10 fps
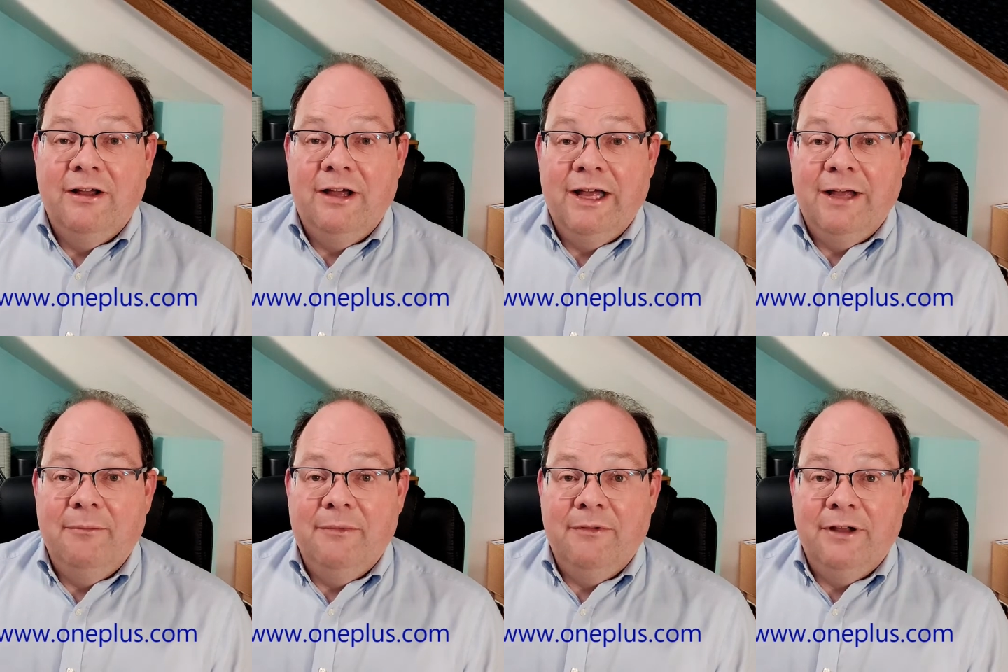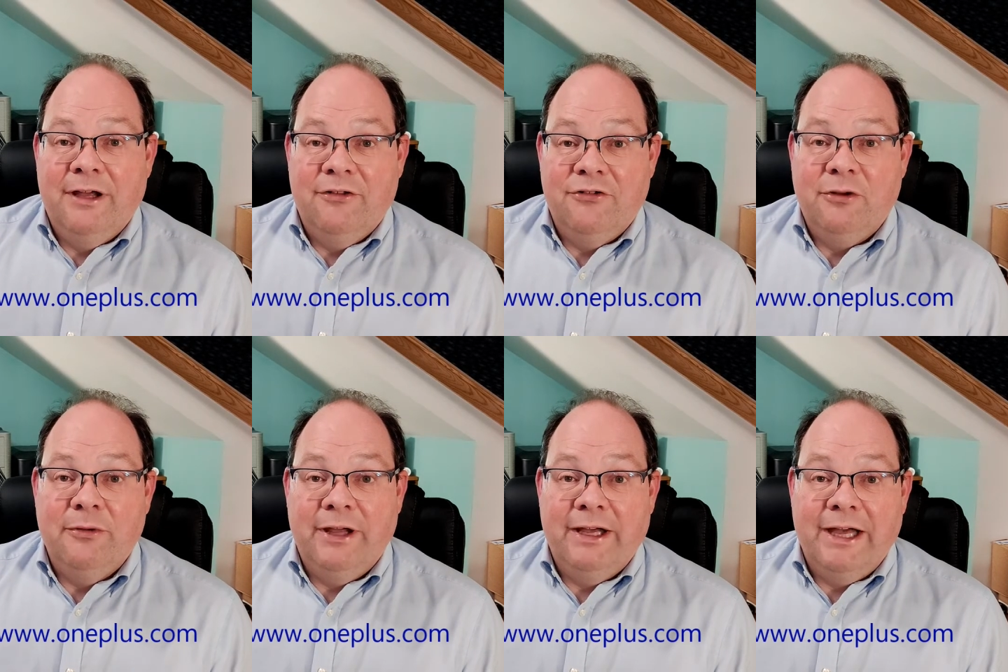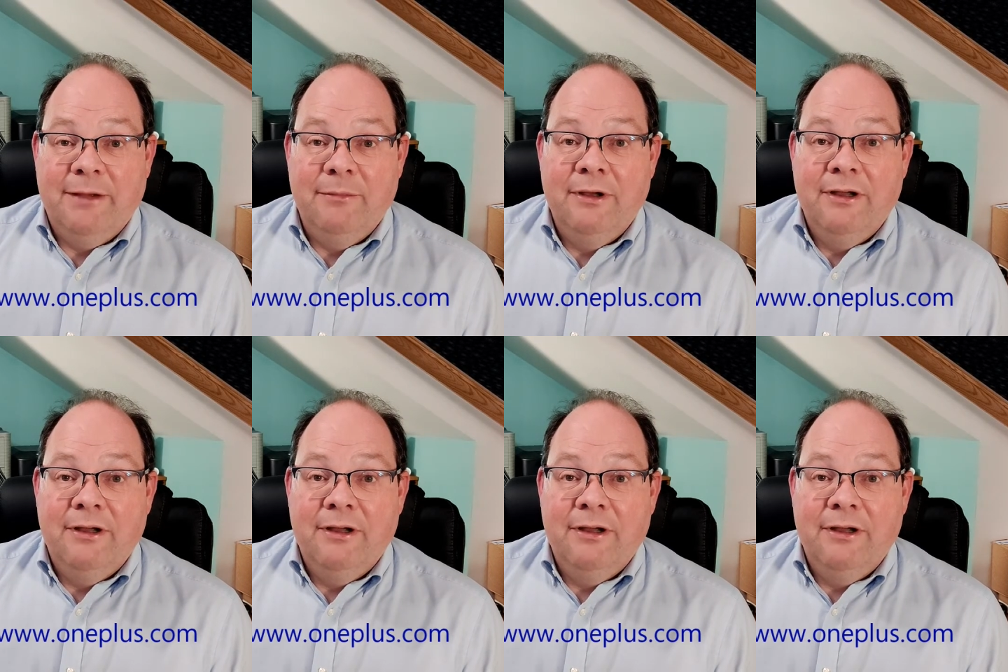at the top of their game,